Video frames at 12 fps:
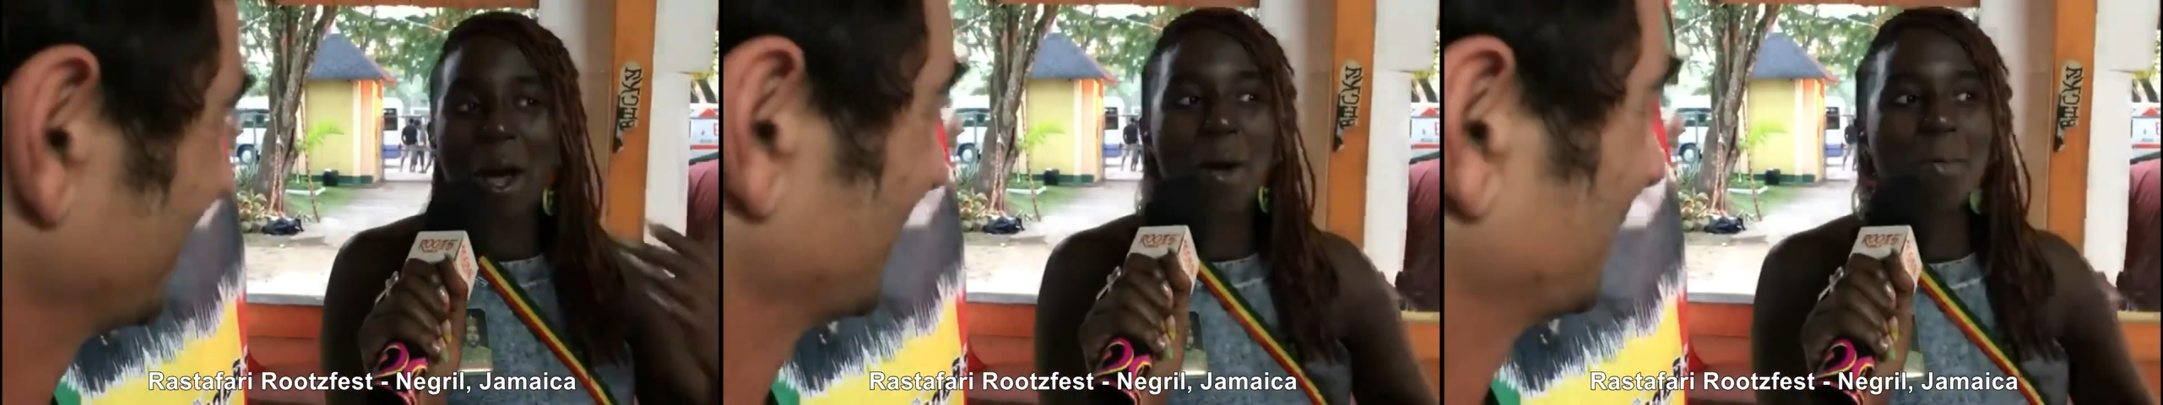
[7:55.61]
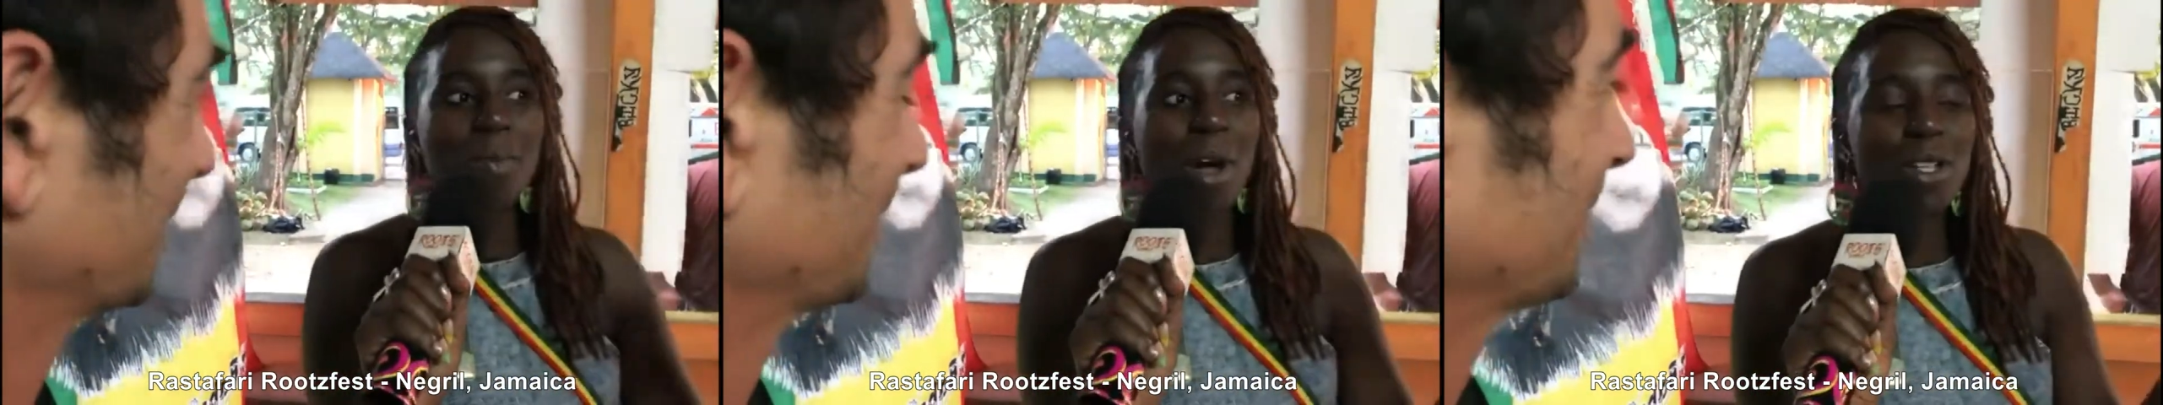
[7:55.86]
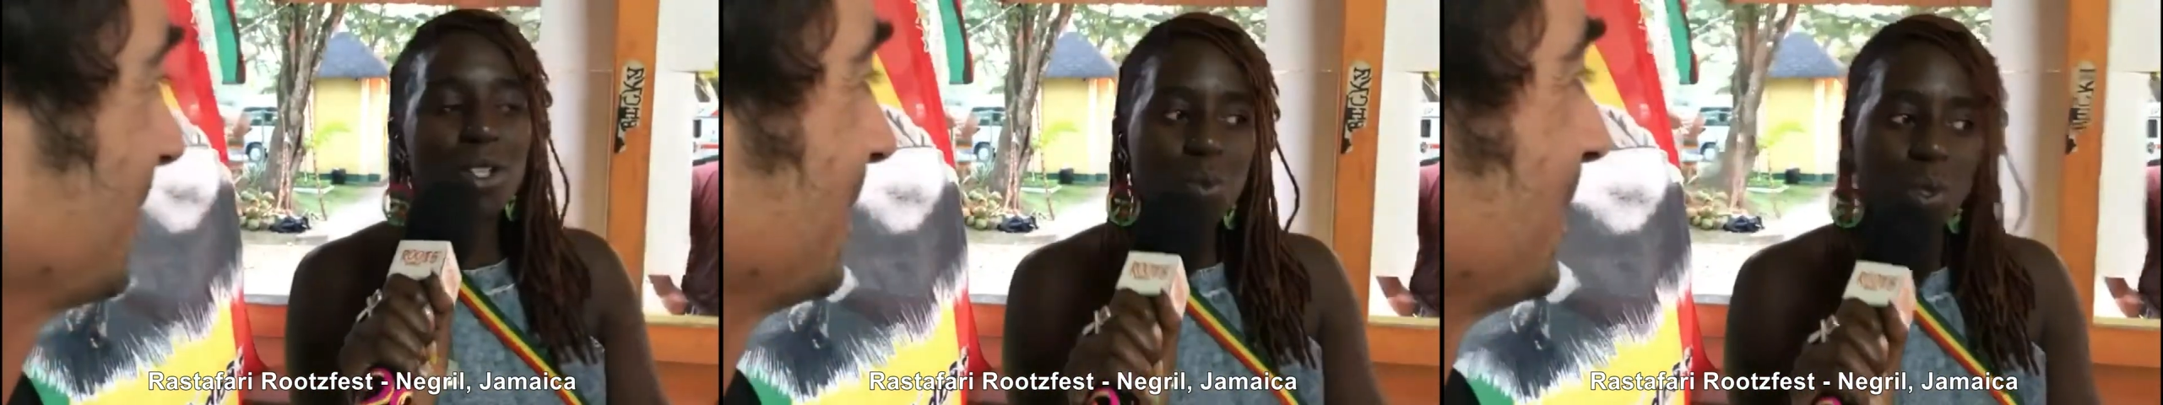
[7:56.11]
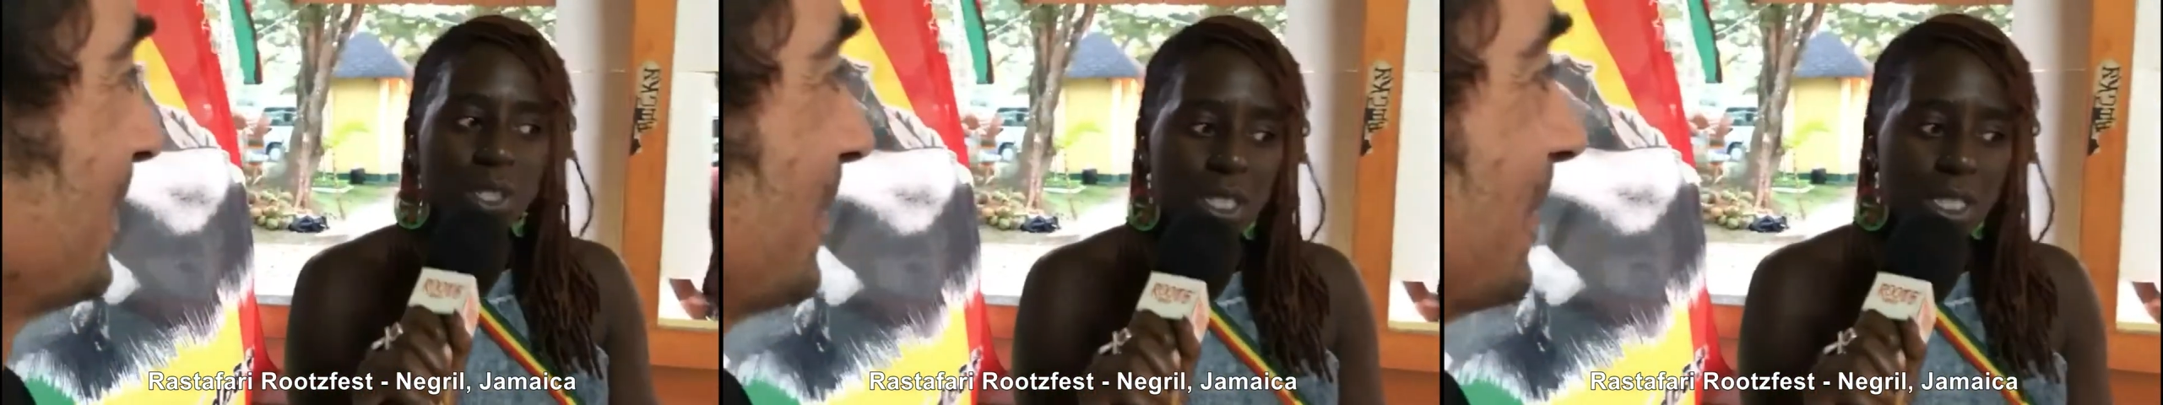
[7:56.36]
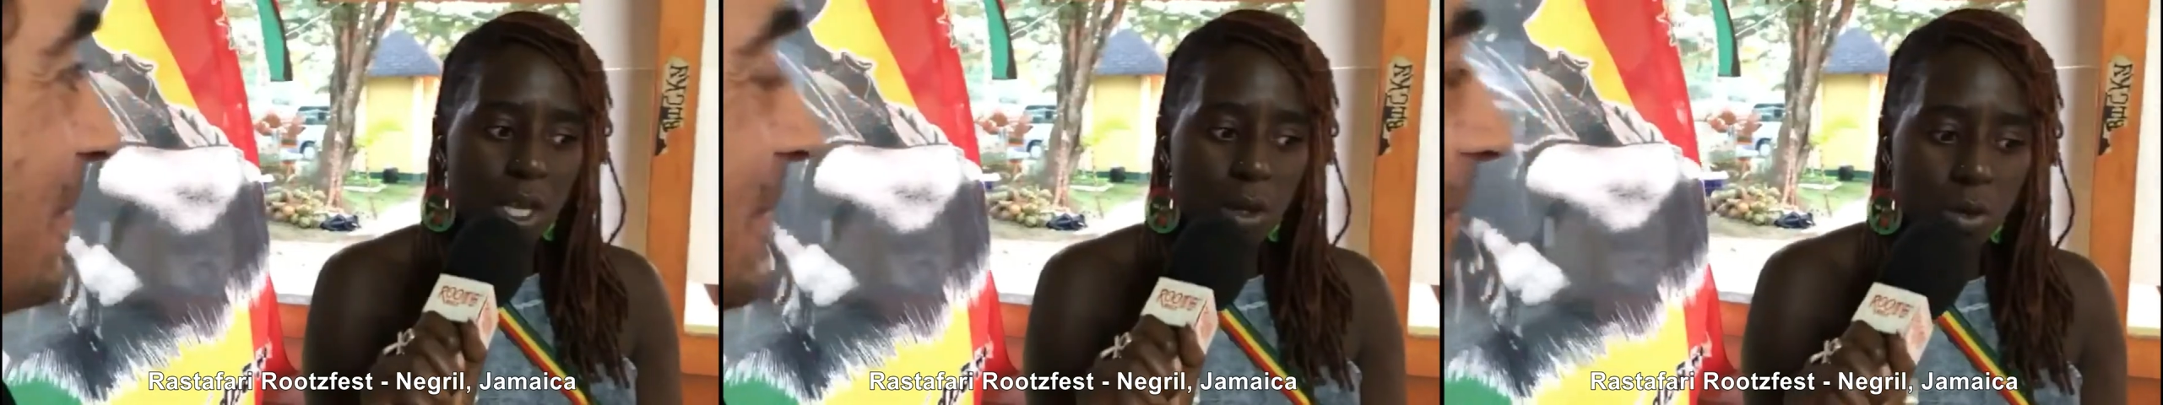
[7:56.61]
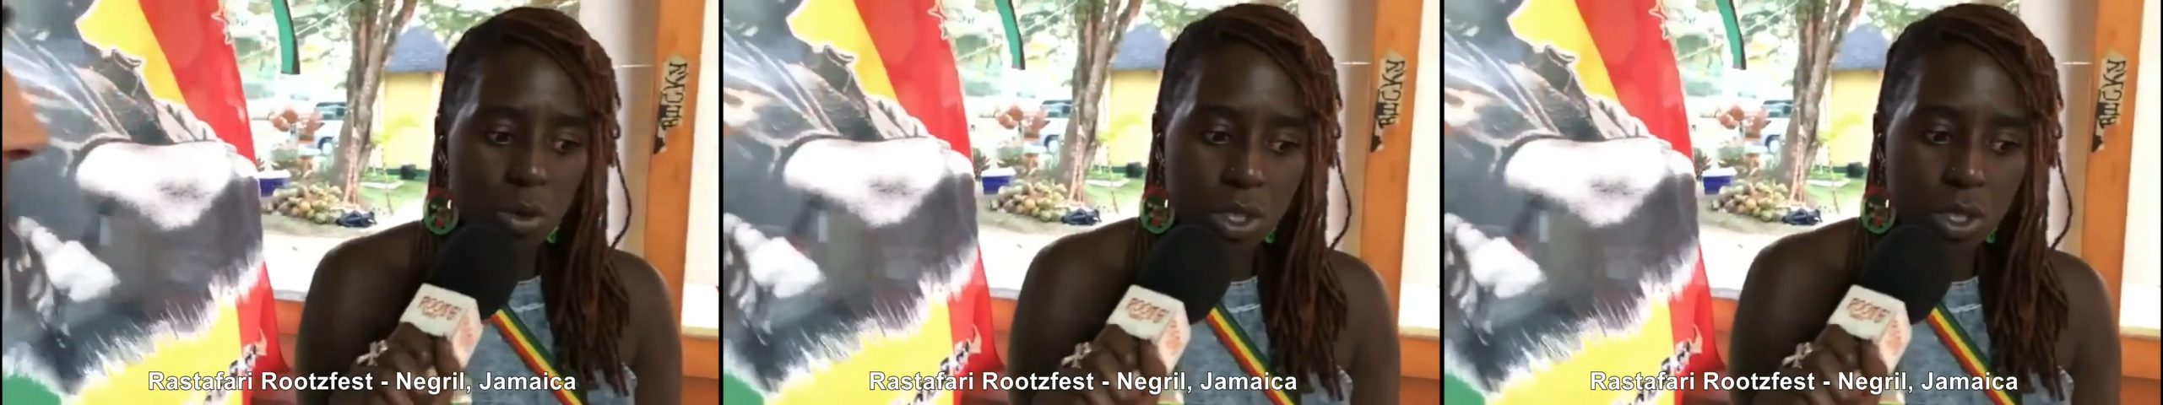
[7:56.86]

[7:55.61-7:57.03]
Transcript: Um, I just wanted to say